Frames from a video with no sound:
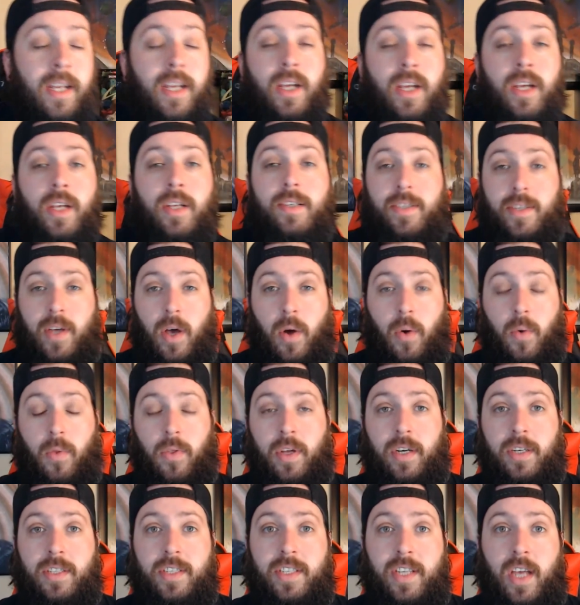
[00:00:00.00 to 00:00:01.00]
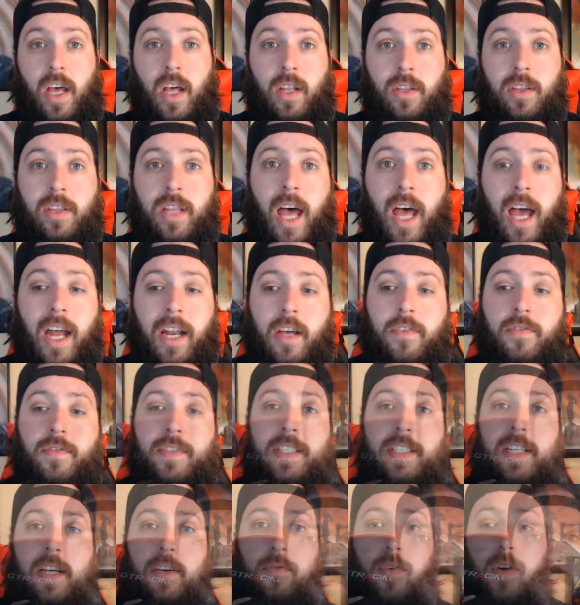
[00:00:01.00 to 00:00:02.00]
So there's a lot
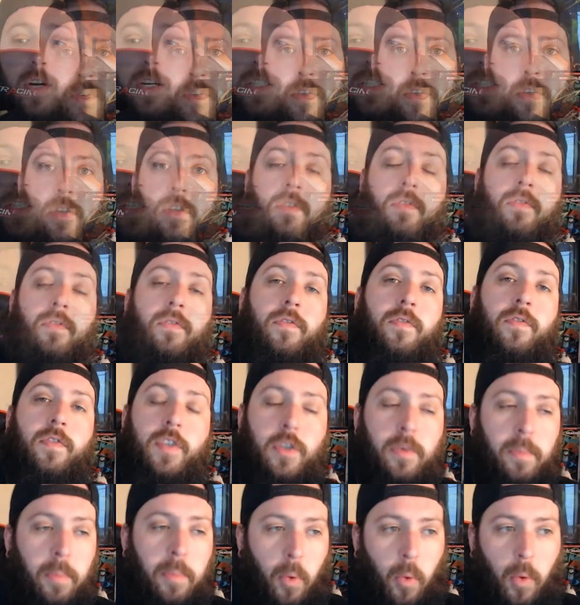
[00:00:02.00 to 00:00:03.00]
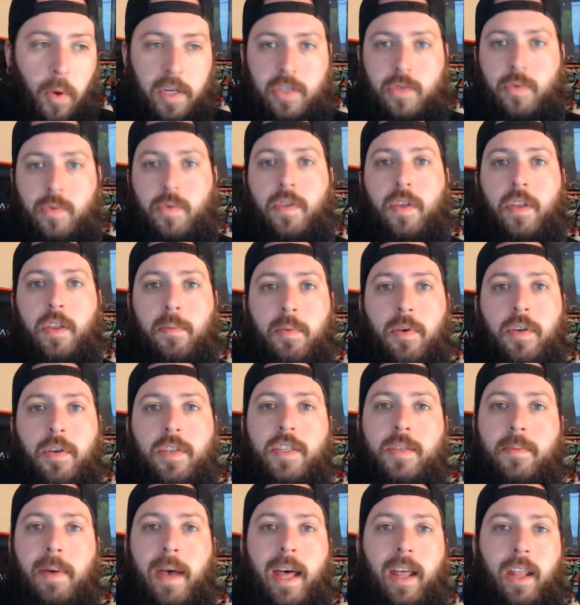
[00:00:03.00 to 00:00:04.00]
of different viewpoints within the
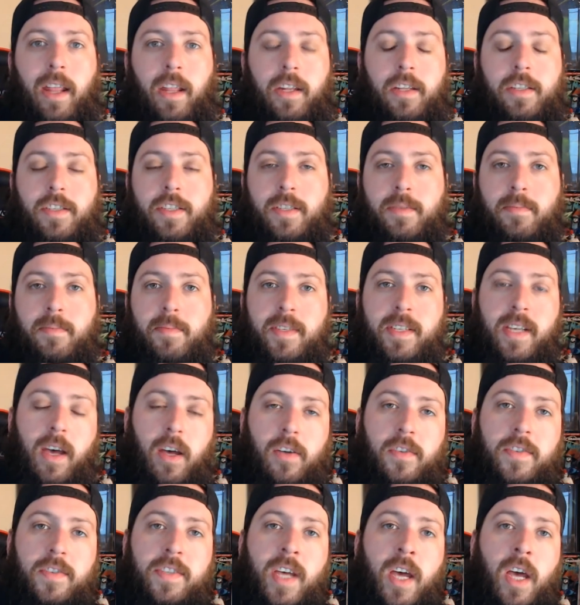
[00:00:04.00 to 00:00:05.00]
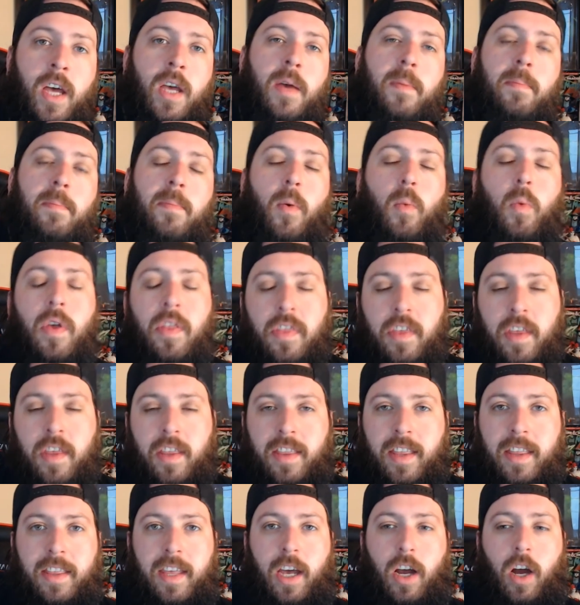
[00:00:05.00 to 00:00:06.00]
Principalities themselves, but one thing
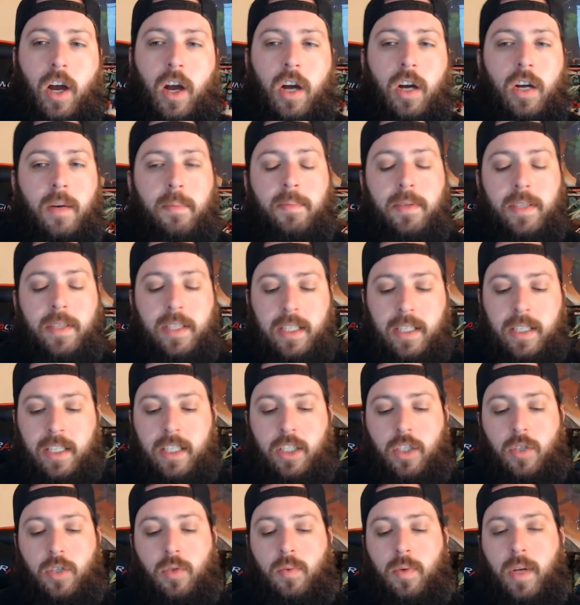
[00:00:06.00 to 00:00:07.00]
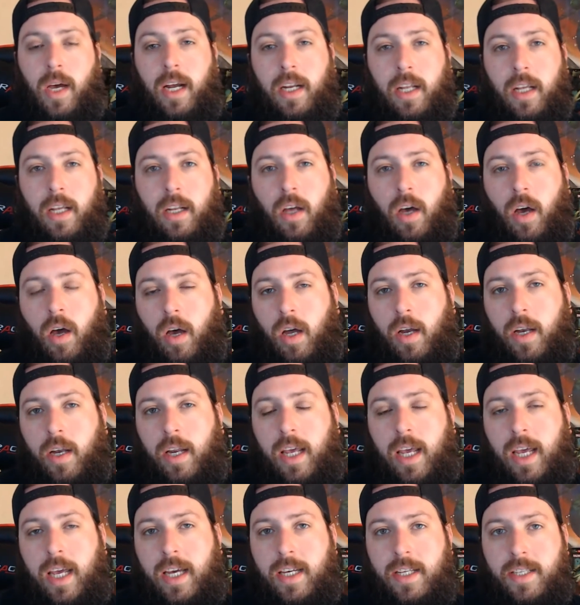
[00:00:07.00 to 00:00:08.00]
that they are completely united on
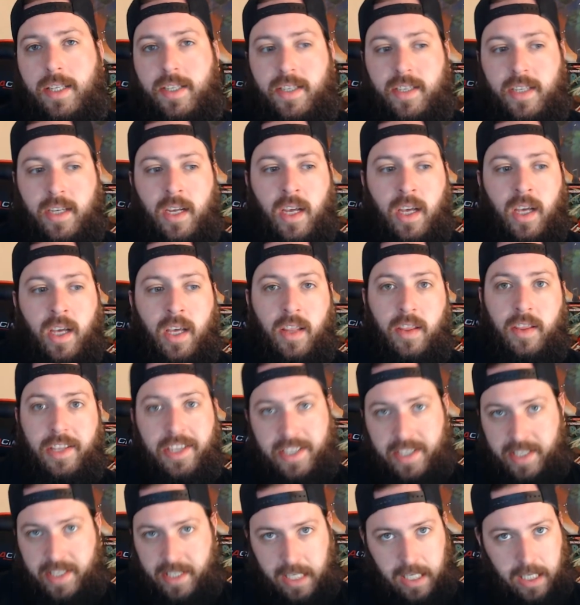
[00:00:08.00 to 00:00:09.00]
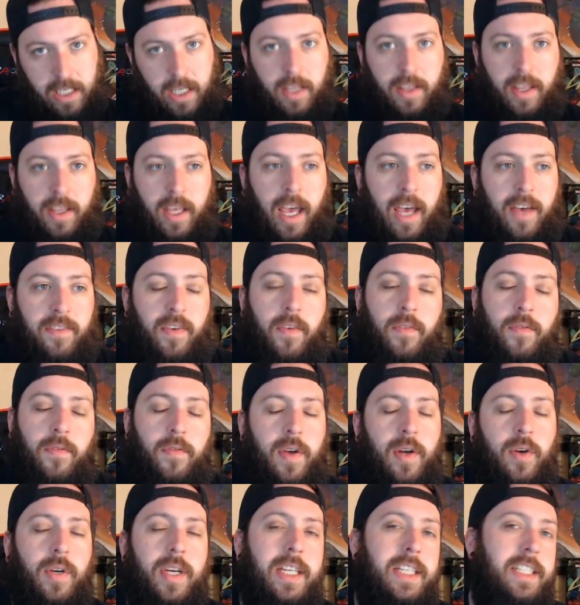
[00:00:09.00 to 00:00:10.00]
is the sea. They have a
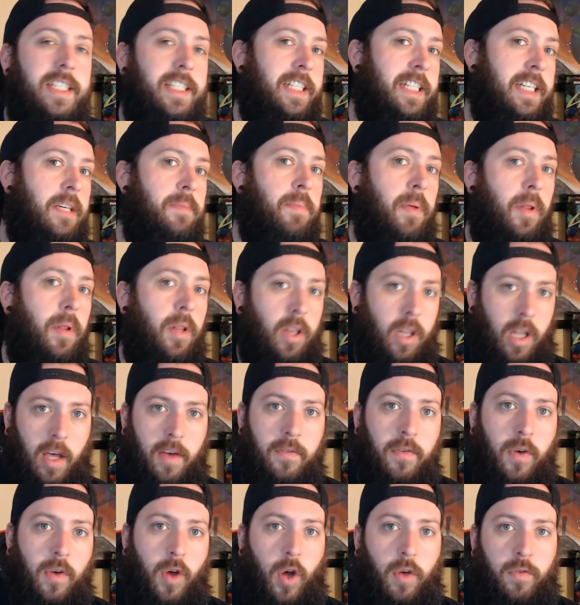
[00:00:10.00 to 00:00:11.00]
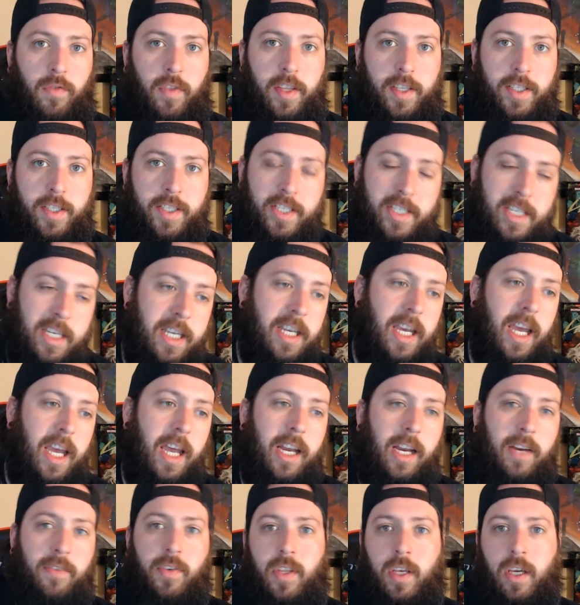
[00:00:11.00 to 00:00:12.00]
very deep love of the sea and
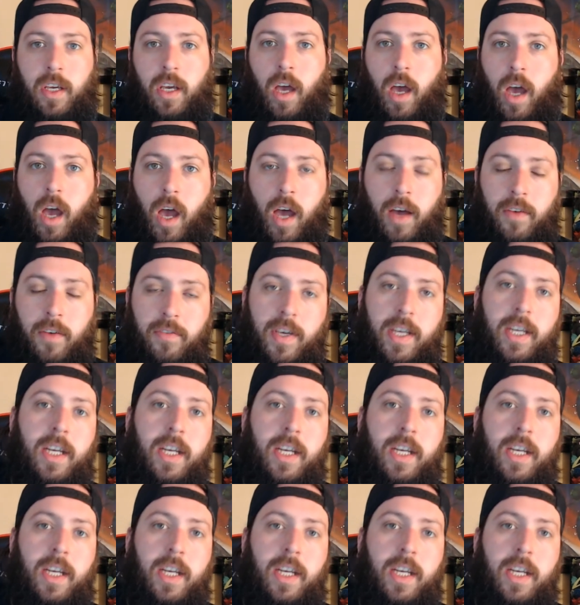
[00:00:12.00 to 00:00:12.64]
everything of it.